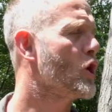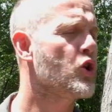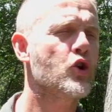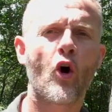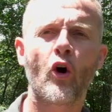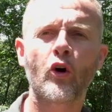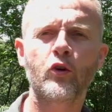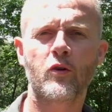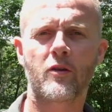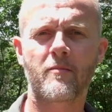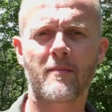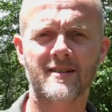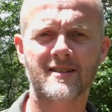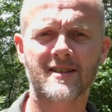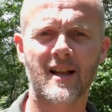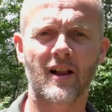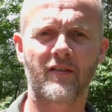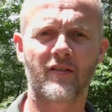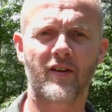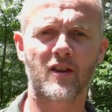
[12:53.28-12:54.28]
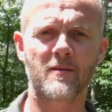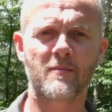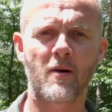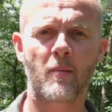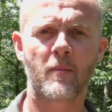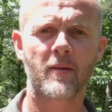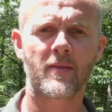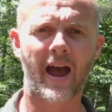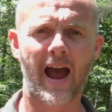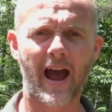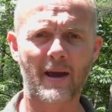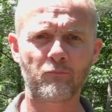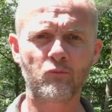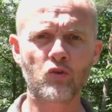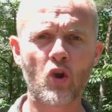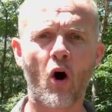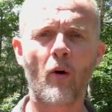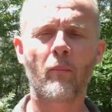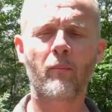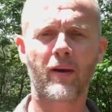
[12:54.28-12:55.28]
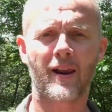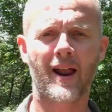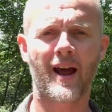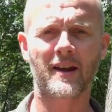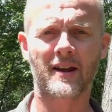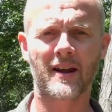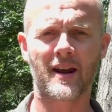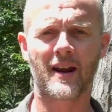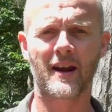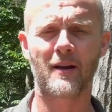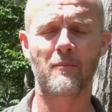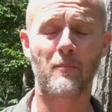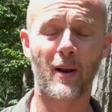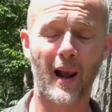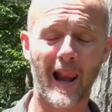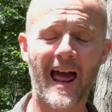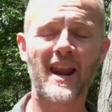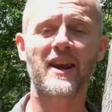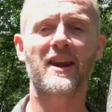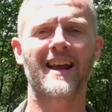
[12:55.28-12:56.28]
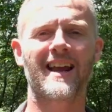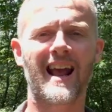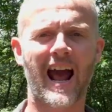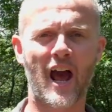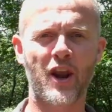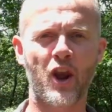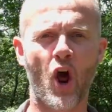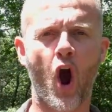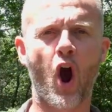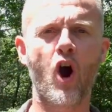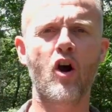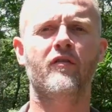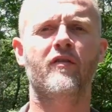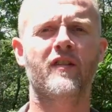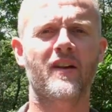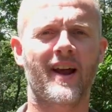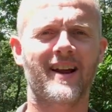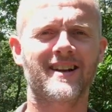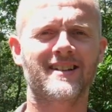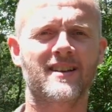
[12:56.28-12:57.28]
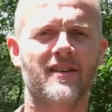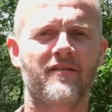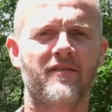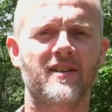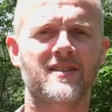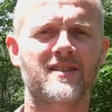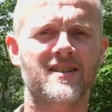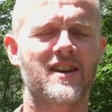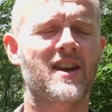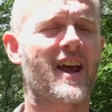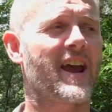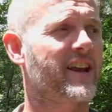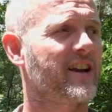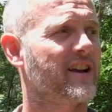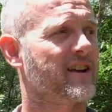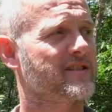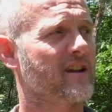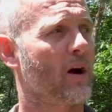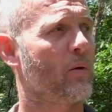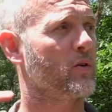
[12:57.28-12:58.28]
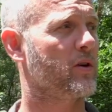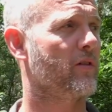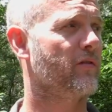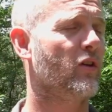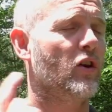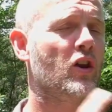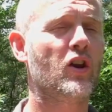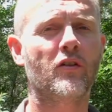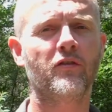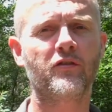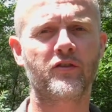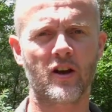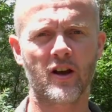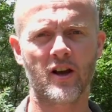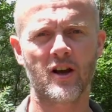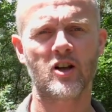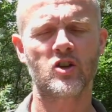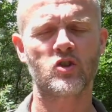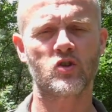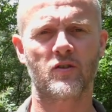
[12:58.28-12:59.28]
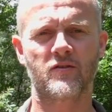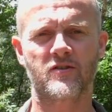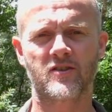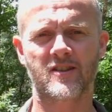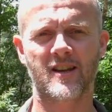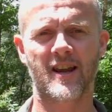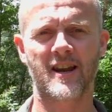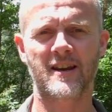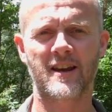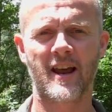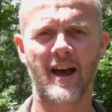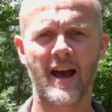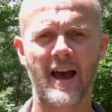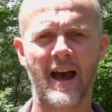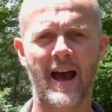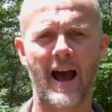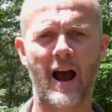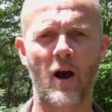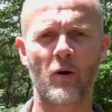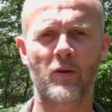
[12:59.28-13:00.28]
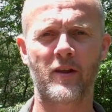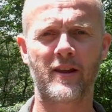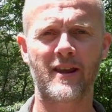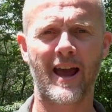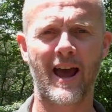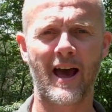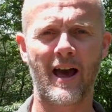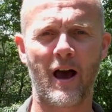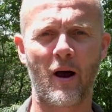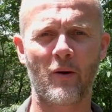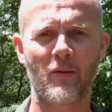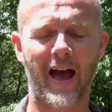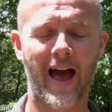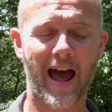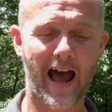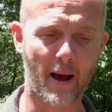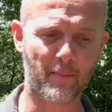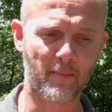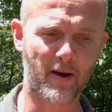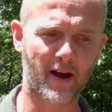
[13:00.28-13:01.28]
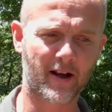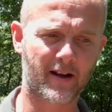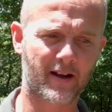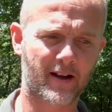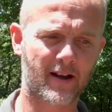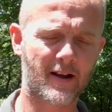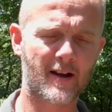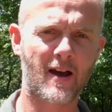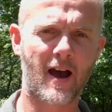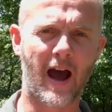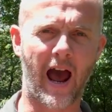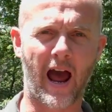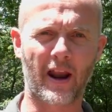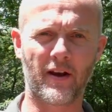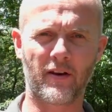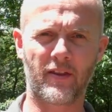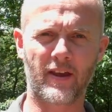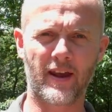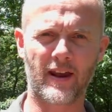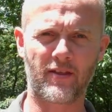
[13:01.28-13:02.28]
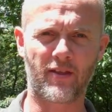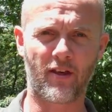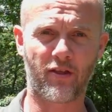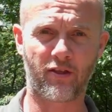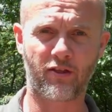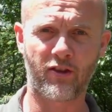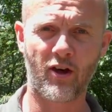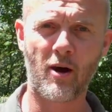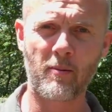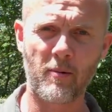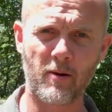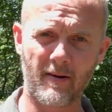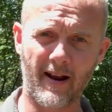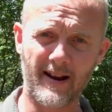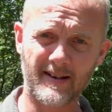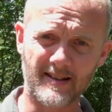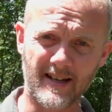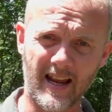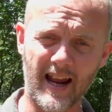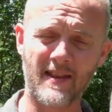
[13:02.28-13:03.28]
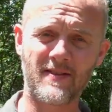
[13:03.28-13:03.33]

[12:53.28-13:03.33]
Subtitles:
annoyed with myself at the moment that I'm not planning an overnighter for tonight, because I would have loved to have seen how that hammock and the Thermarest